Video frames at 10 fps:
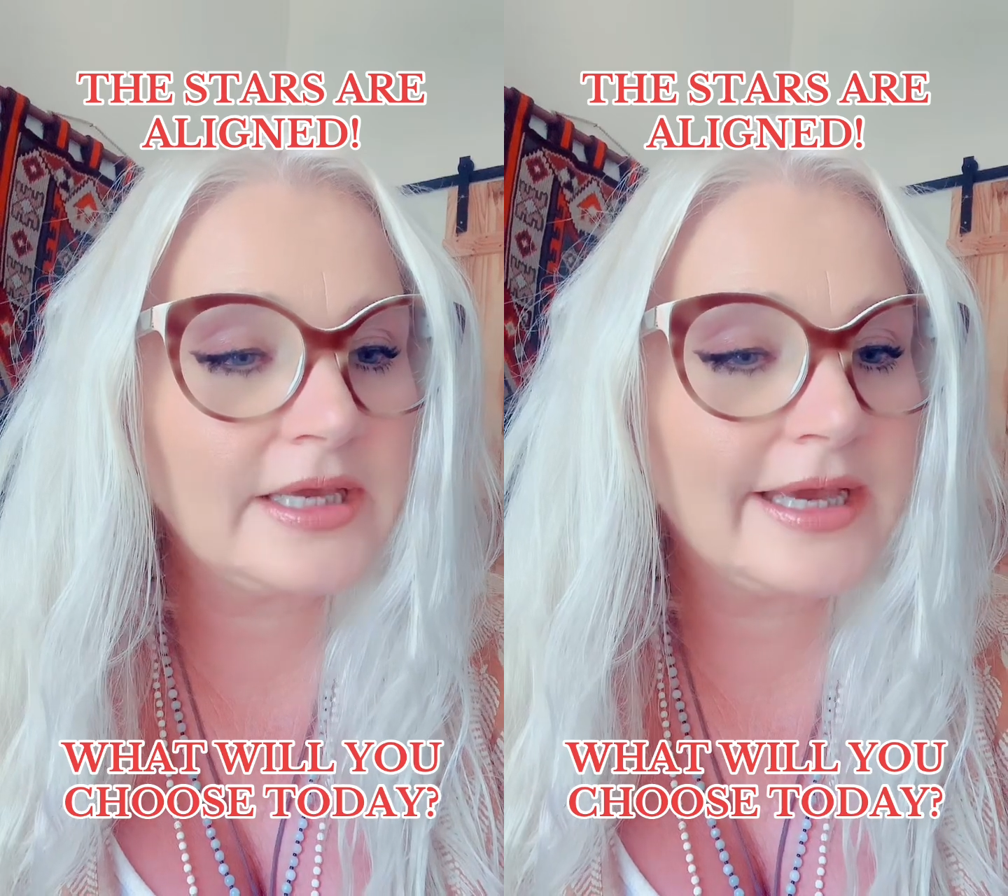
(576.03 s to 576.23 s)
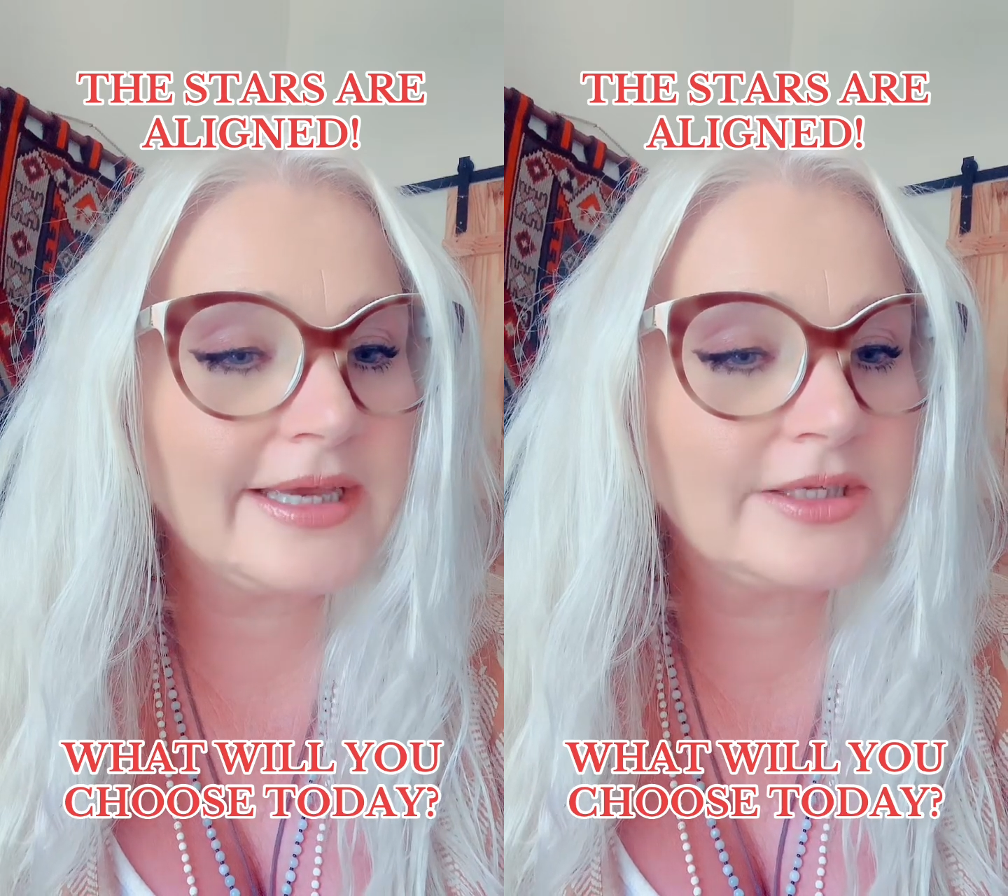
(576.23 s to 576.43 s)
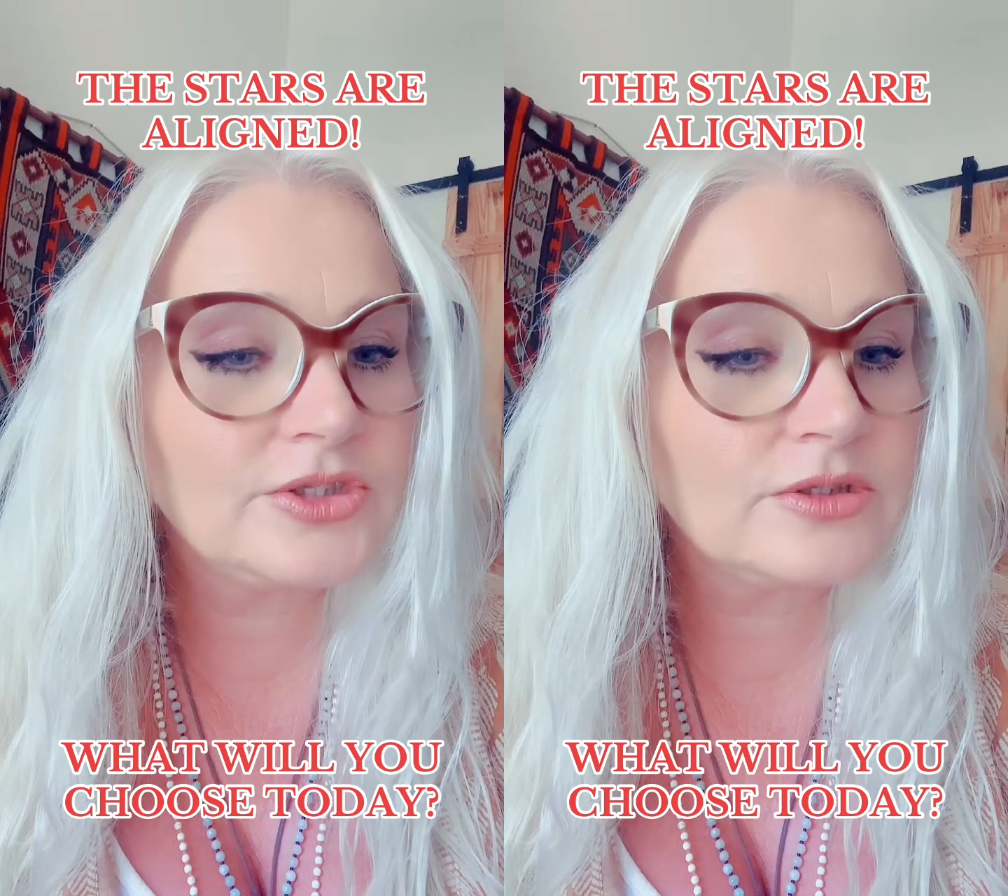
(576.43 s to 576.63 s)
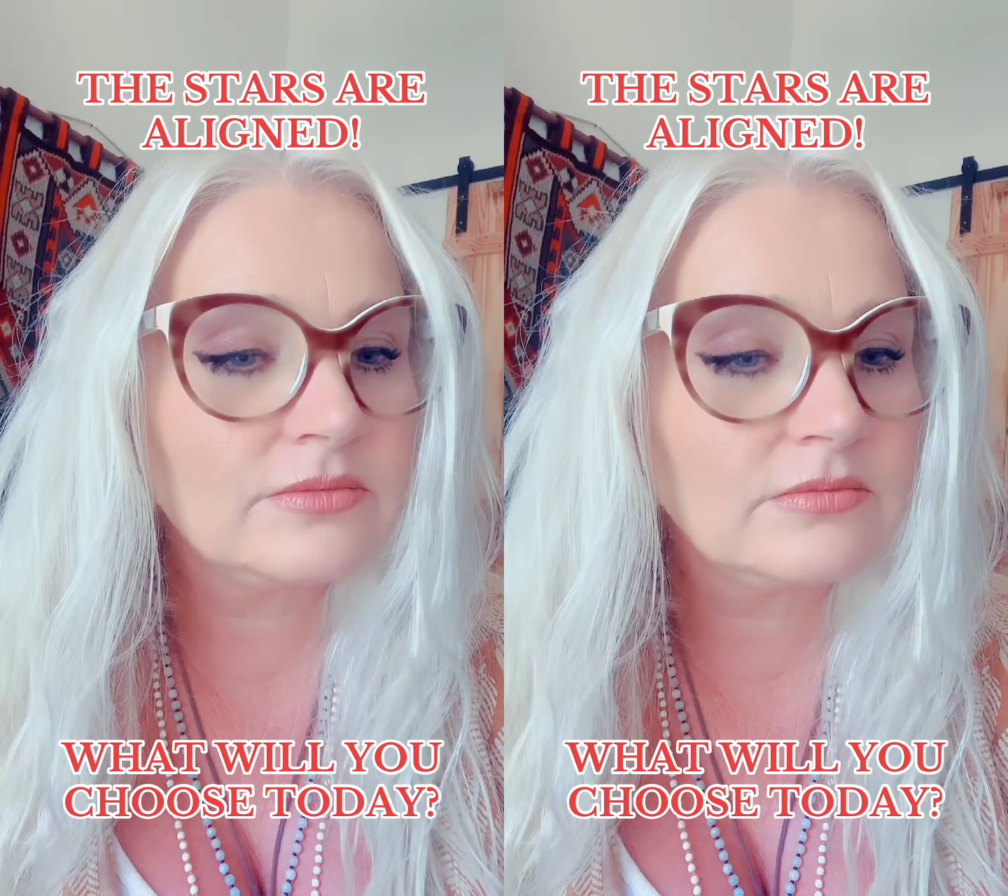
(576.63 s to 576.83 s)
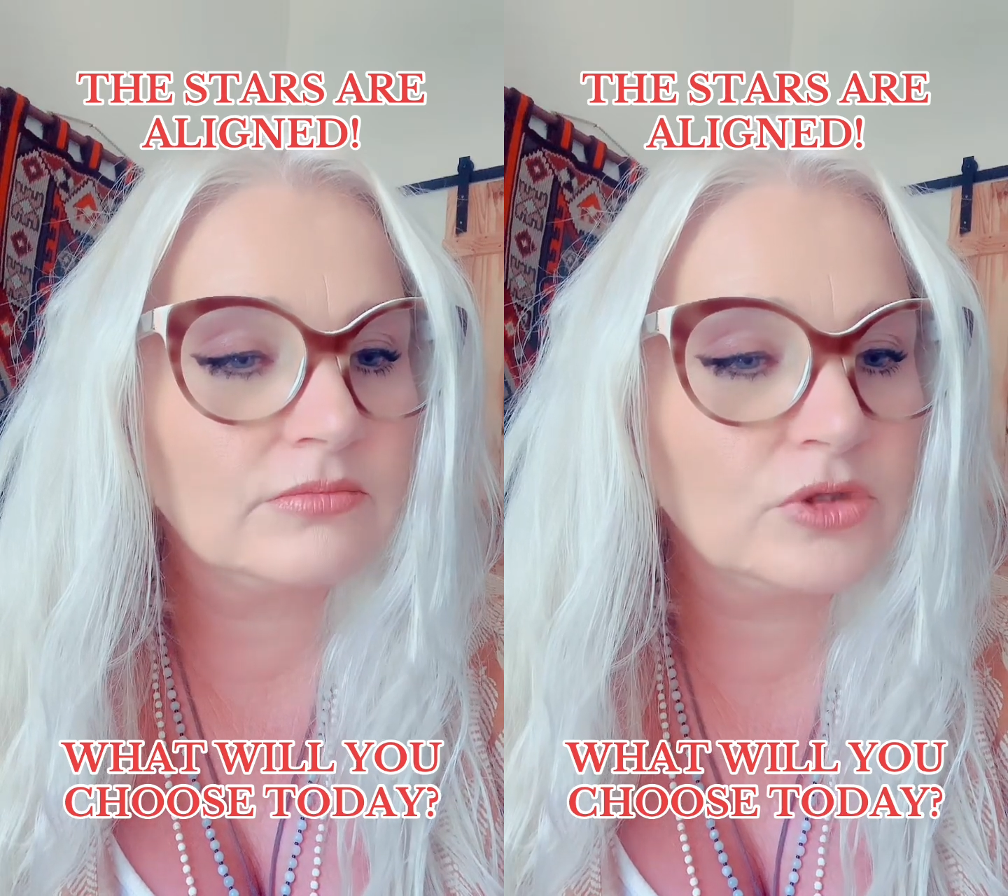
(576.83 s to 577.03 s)
engage,
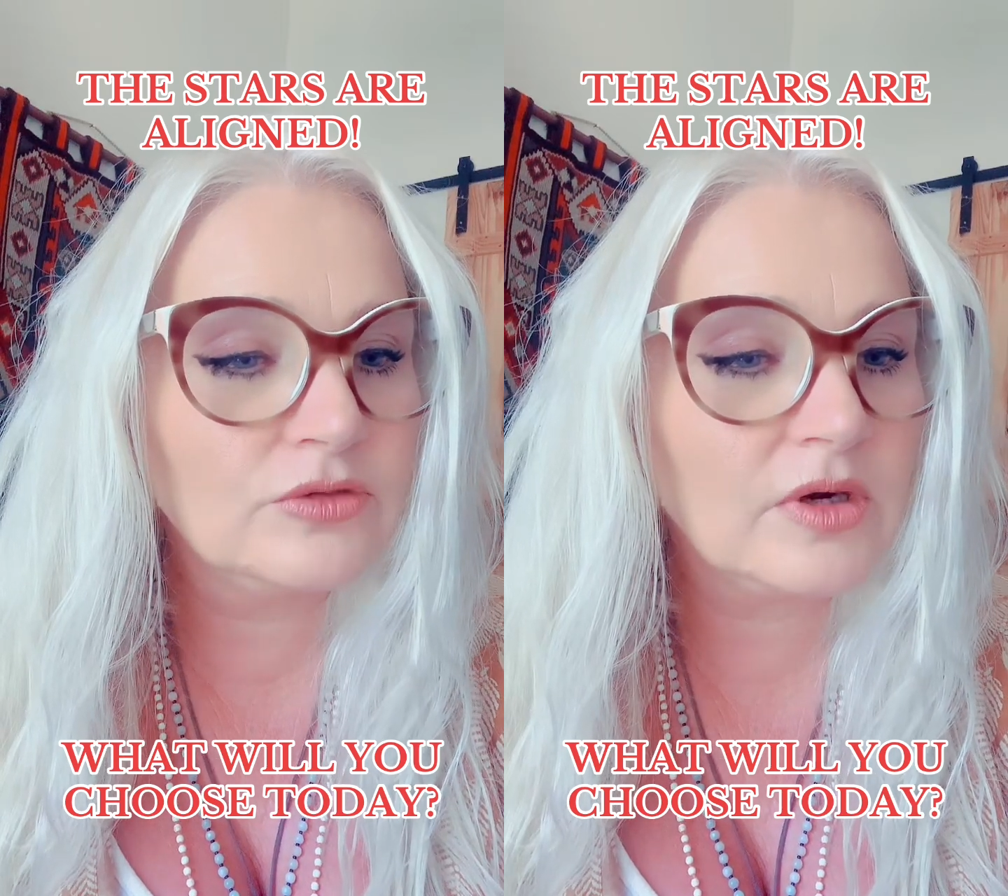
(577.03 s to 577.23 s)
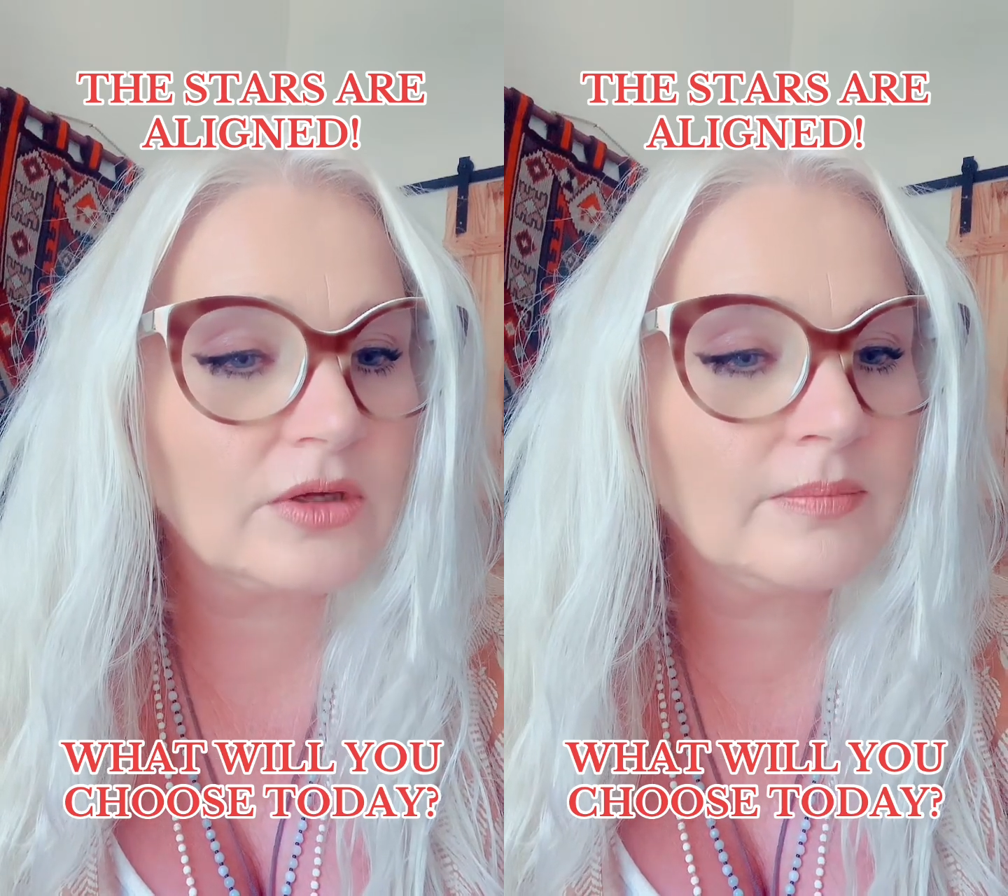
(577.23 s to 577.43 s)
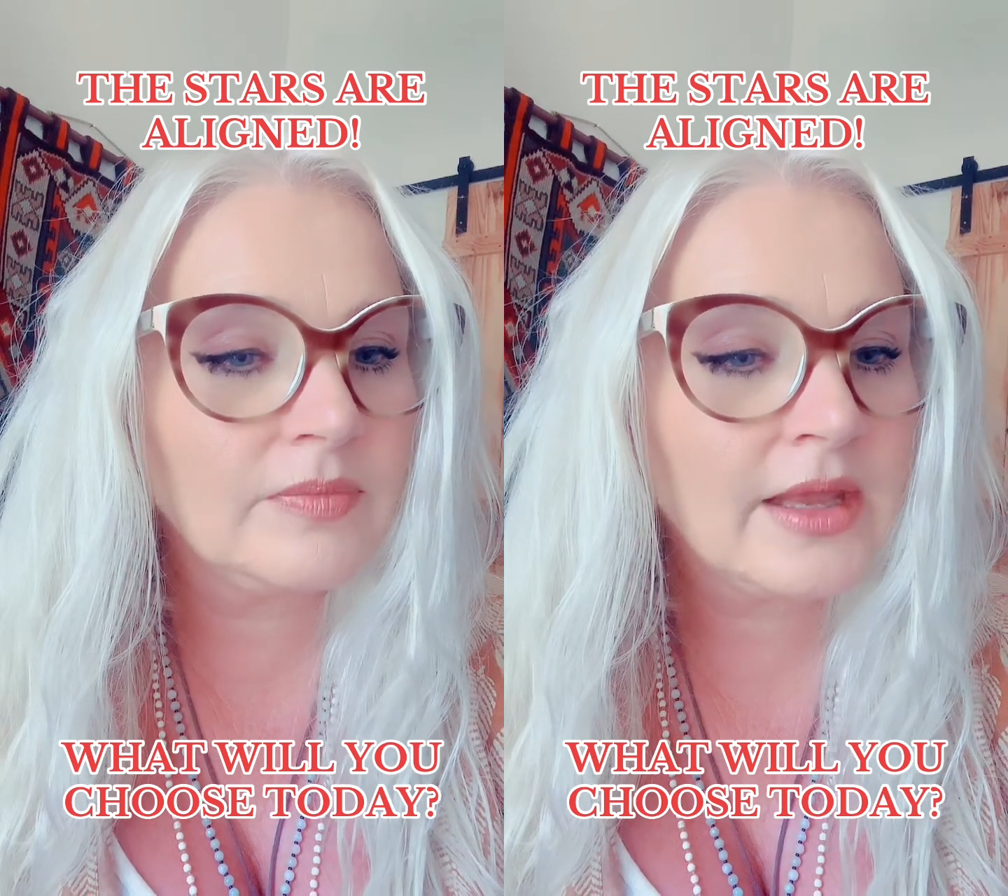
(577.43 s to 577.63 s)
move on.